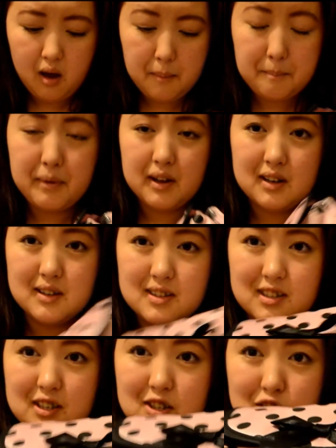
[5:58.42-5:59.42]
But
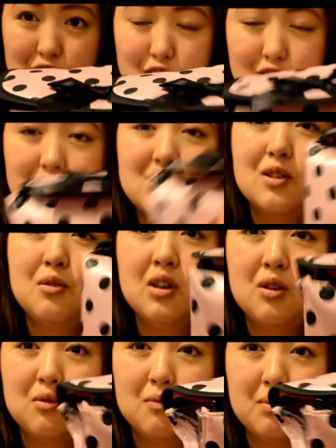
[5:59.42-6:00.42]
it's so
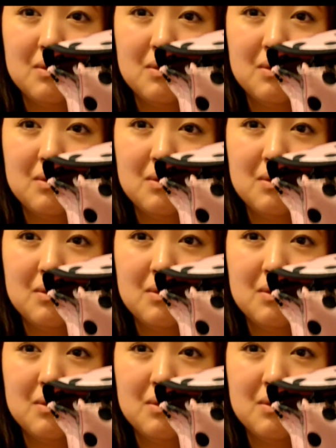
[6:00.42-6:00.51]
cute to